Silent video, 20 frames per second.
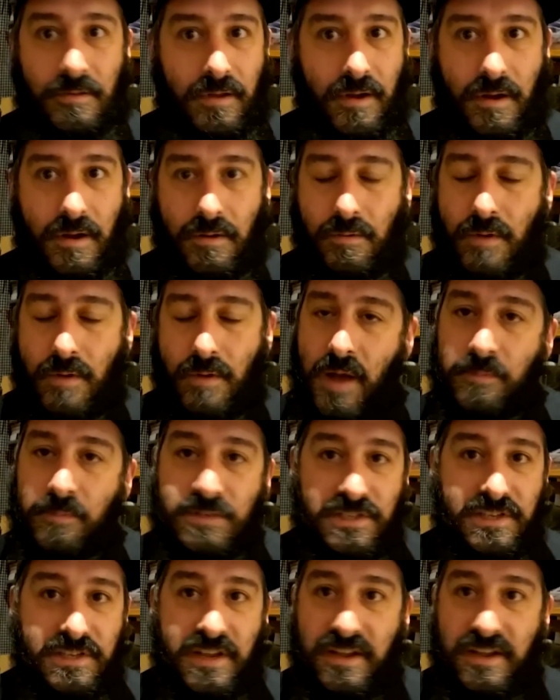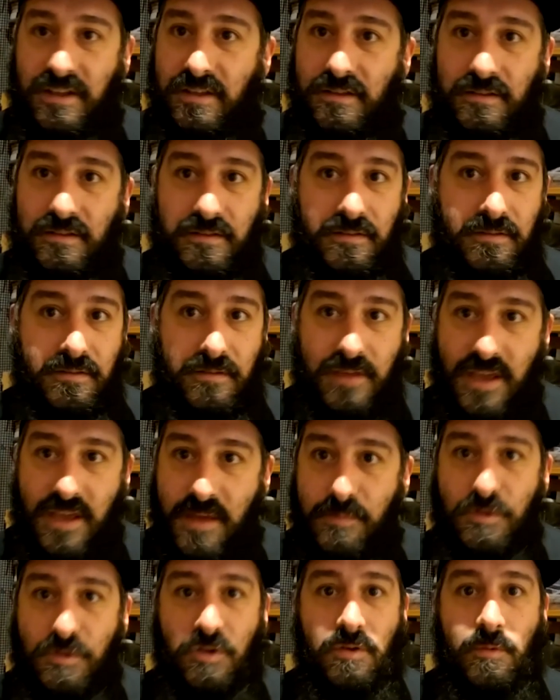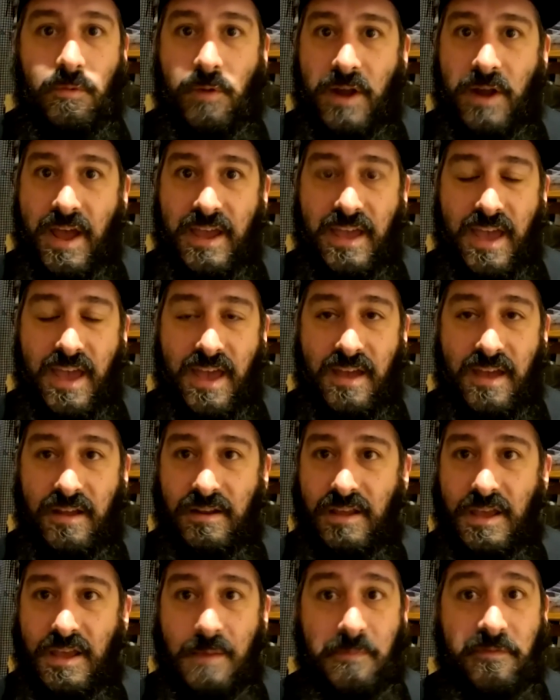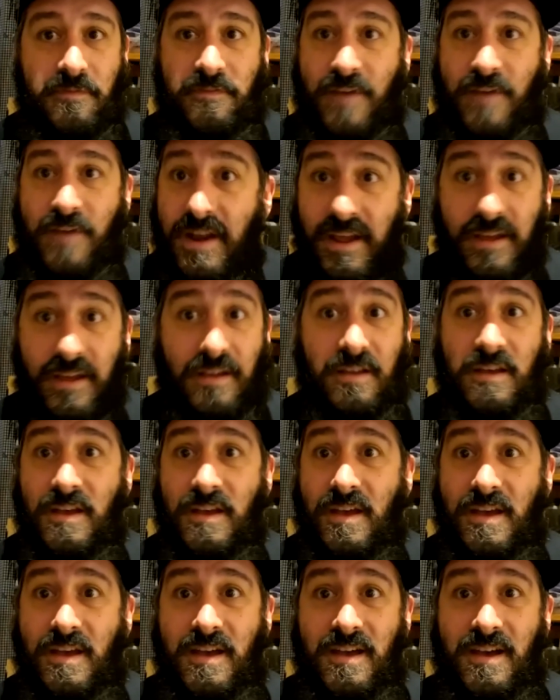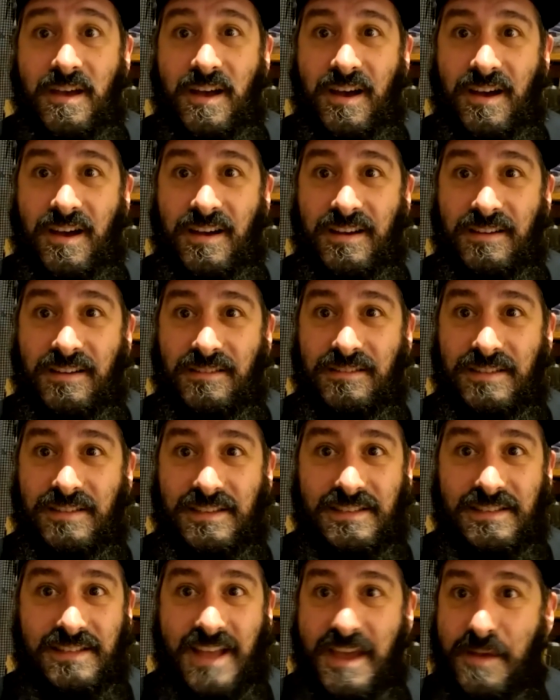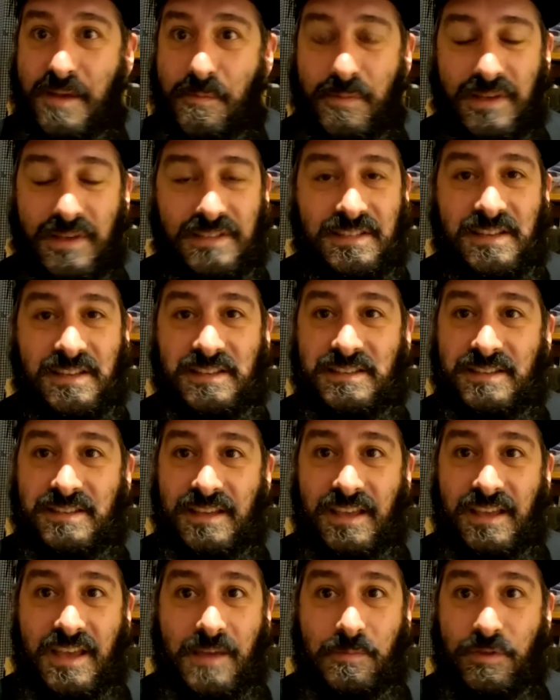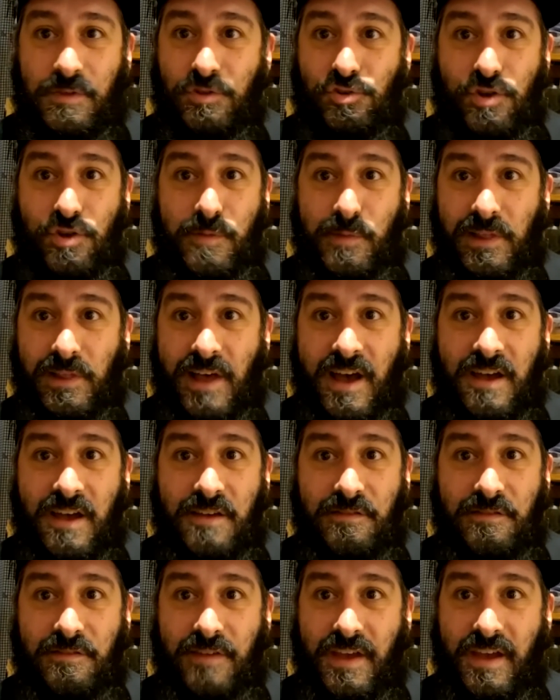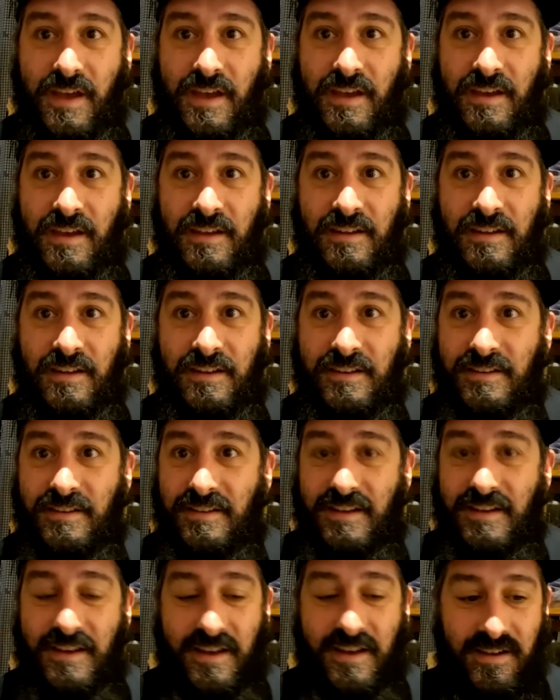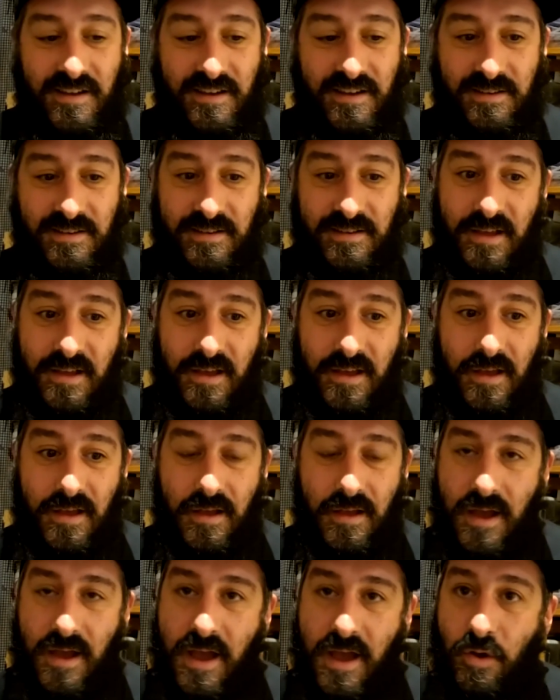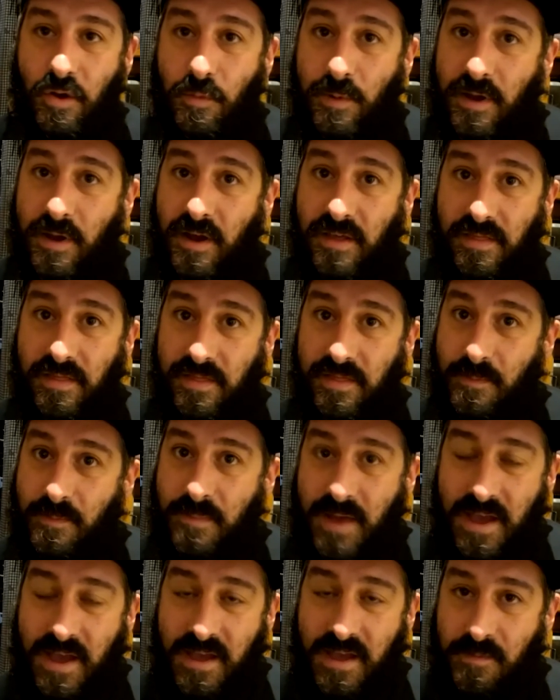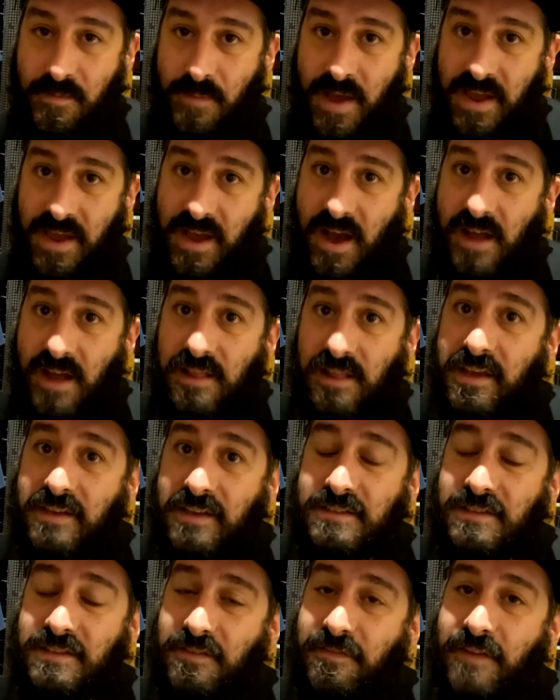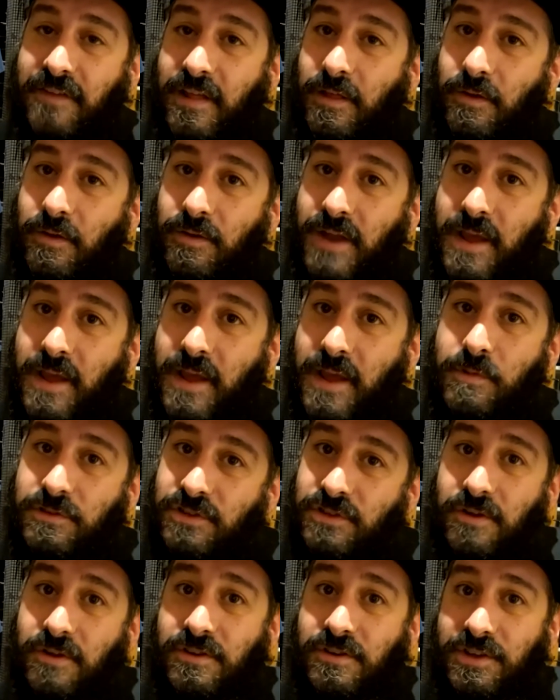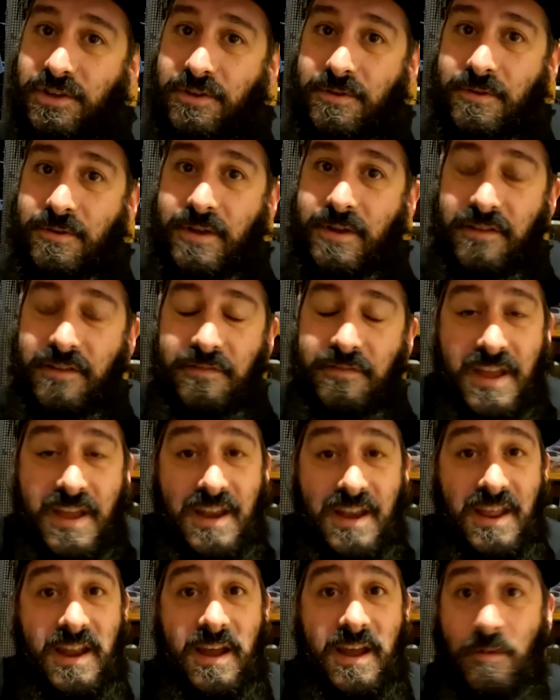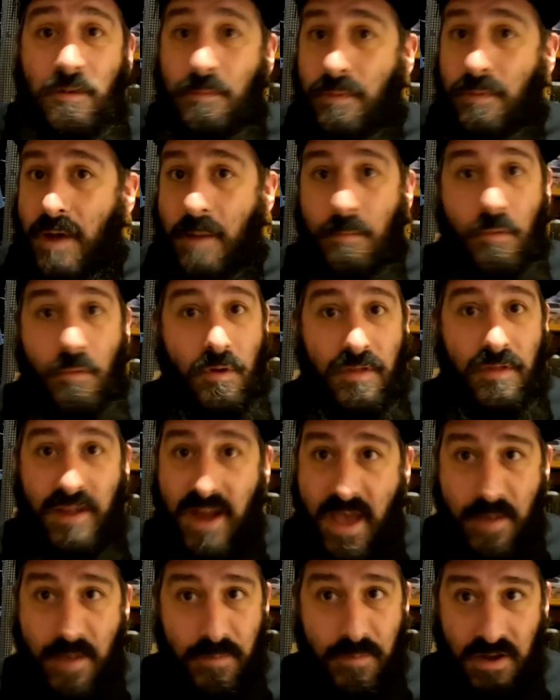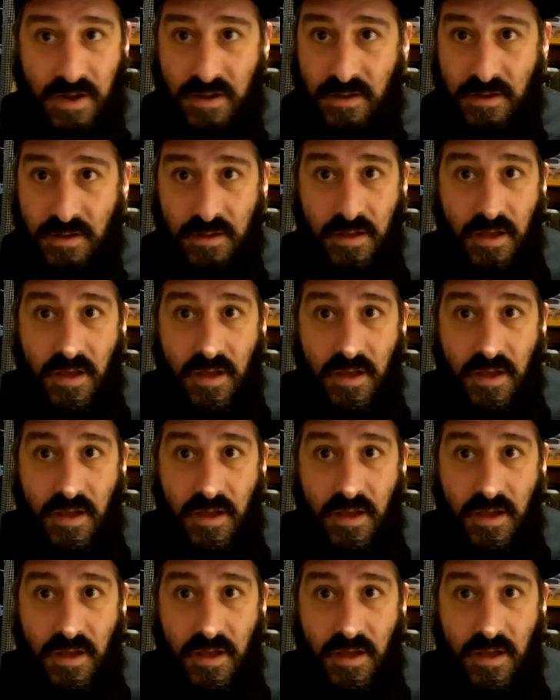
you know, I'm just going to keep doing what I can, keep fighting uh, to stay in business and keep the dream alive. And uh, I hope uh, my my colleagues and fellow neighbors are too. And if they need help, I'm more than happy to